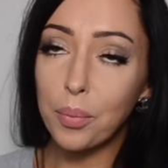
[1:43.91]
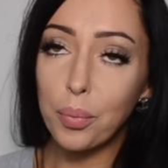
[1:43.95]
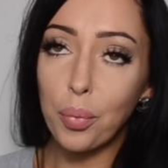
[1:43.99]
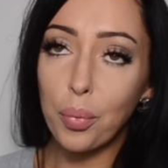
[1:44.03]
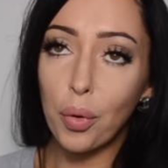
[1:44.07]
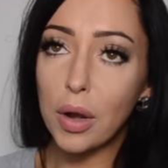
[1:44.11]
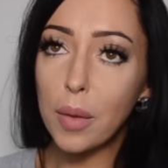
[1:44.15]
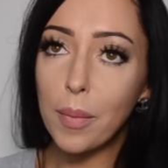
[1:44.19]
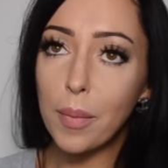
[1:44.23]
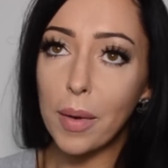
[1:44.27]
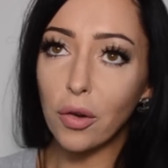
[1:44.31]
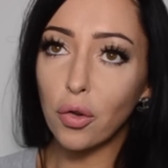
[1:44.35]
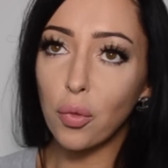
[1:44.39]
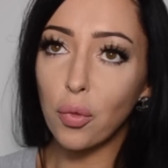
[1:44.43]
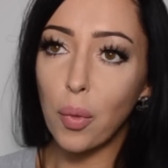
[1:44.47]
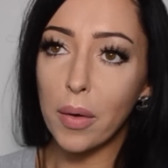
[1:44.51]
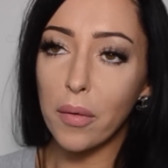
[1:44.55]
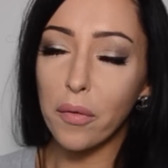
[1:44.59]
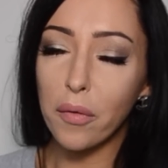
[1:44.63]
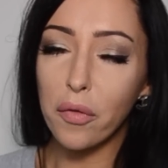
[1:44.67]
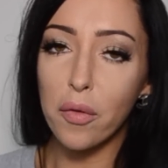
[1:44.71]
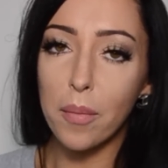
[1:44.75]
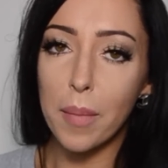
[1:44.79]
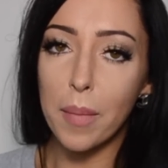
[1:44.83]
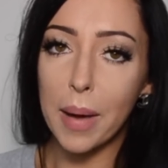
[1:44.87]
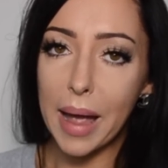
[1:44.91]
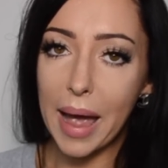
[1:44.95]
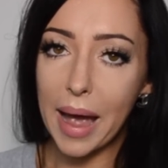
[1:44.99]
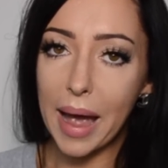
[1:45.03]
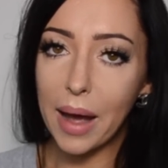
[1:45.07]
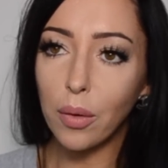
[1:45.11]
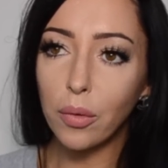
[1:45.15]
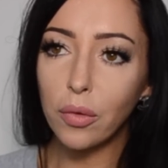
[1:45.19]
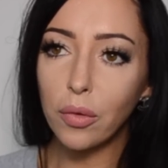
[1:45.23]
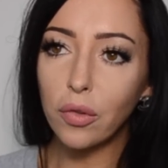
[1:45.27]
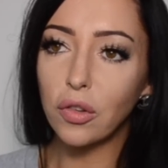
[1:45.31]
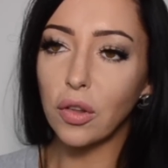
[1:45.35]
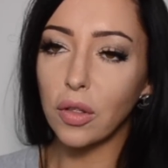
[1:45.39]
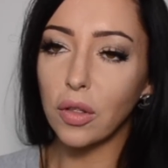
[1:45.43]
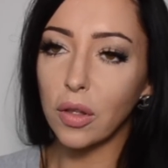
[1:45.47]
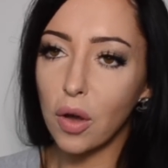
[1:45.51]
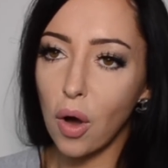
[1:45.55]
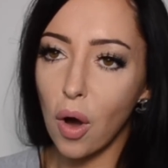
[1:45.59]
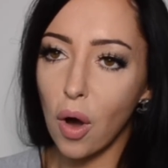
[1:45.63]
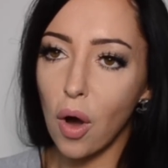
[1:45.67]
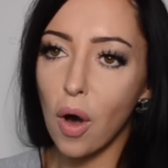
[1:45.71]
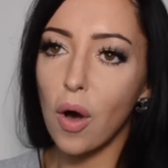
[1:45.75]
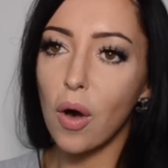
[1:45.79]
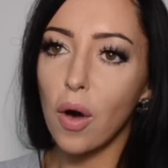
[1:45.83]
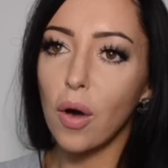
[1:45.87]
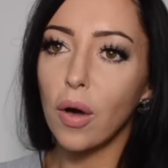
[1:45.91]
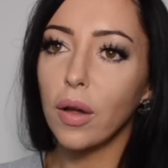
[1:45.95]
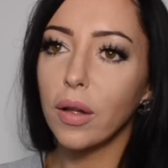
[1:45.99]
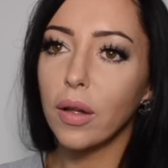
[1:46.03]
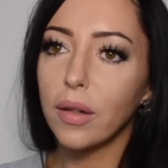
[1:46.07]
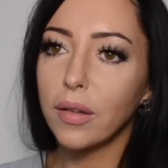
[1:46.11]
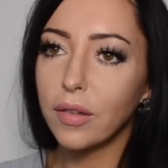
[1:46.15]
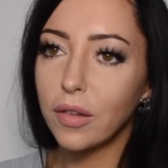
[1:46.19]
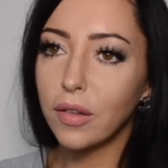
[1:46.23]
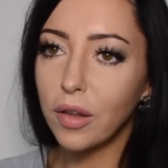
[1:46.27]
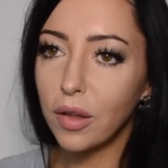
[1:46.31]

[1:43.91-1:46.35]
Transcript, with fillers: pretty much went from my house to the car,